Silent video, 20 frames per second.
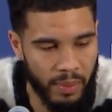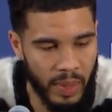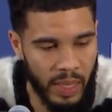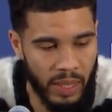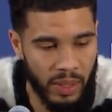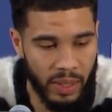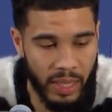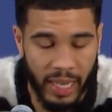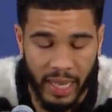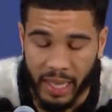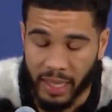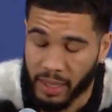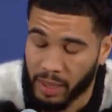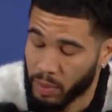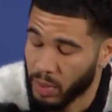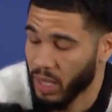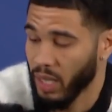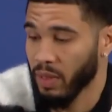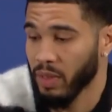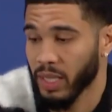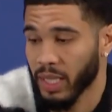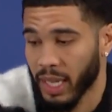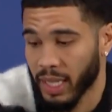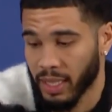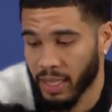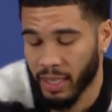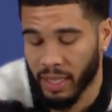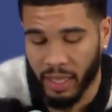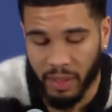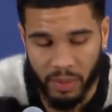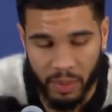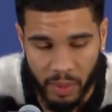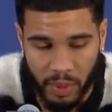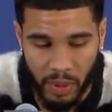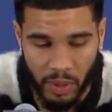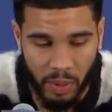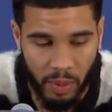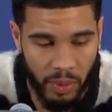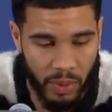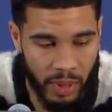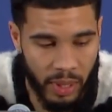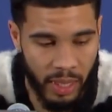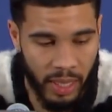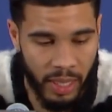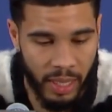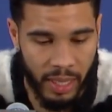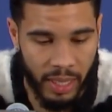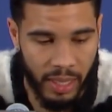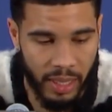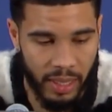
You know, they hit some tough shots tonight from the three-point line,